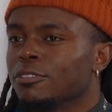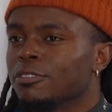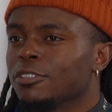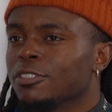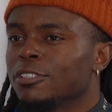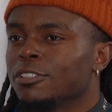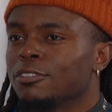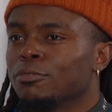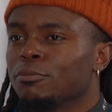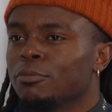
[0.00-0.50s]

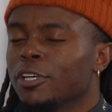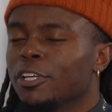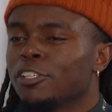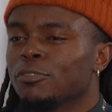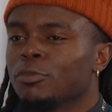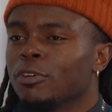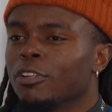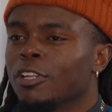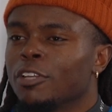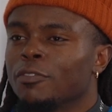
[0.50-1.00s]
Because in
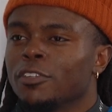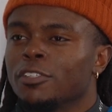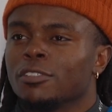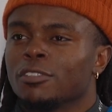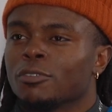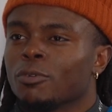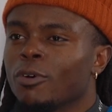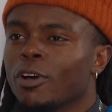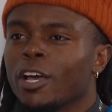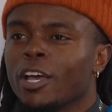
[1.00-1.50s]
baseball, if it's
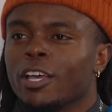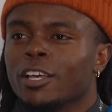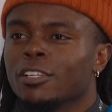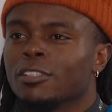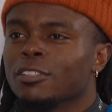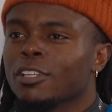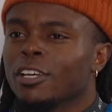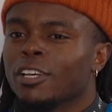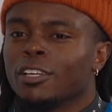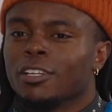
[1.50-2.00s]
quiet,
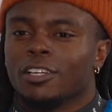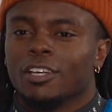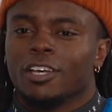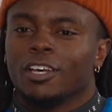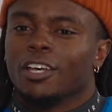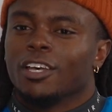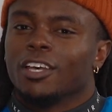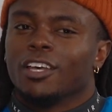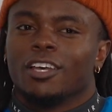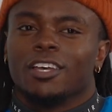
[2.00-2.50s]
it's like,
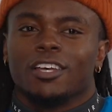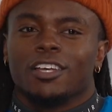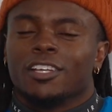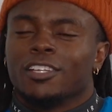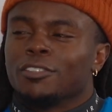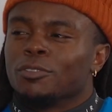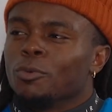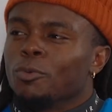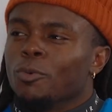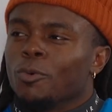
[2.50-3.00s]

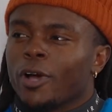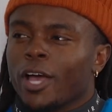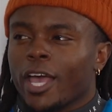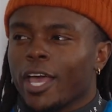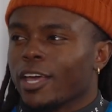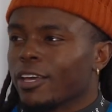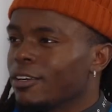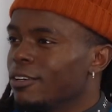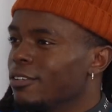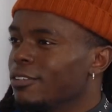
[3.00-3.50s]
it's
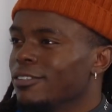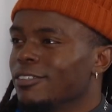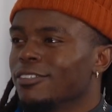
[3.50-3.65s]
whack.